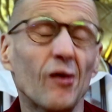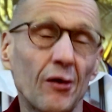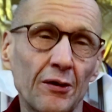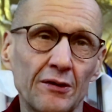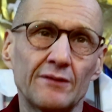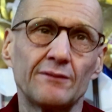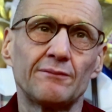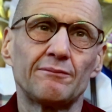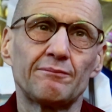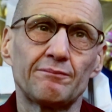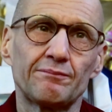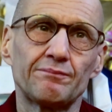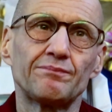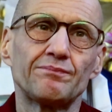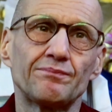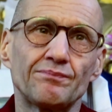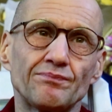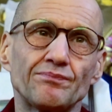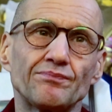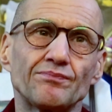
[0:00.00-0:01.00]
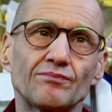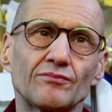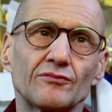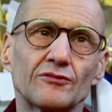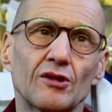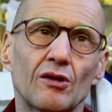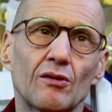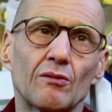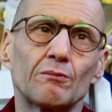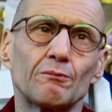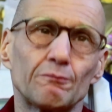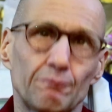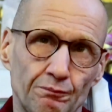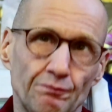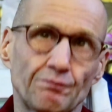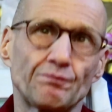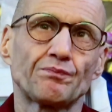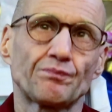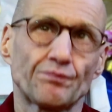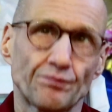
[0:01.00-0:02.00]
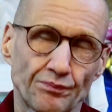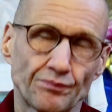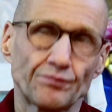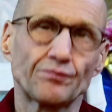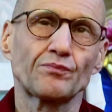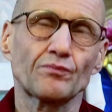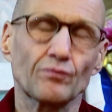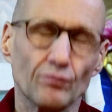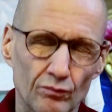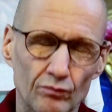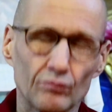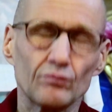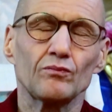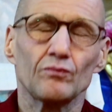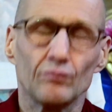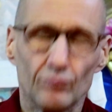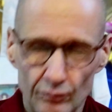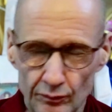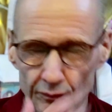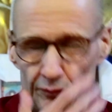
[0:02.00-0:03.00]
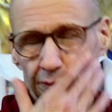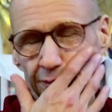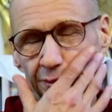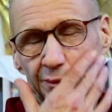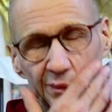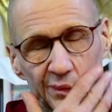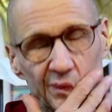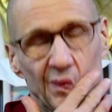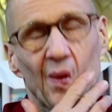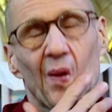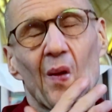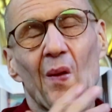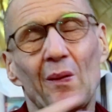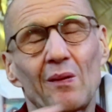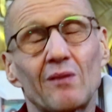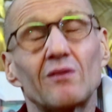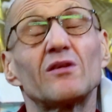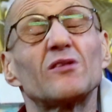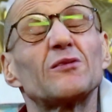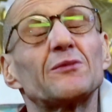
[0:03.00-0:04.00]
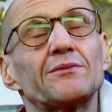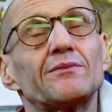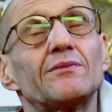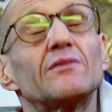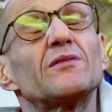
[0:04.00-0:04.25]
dear. Because he puts us to test what all we want to be.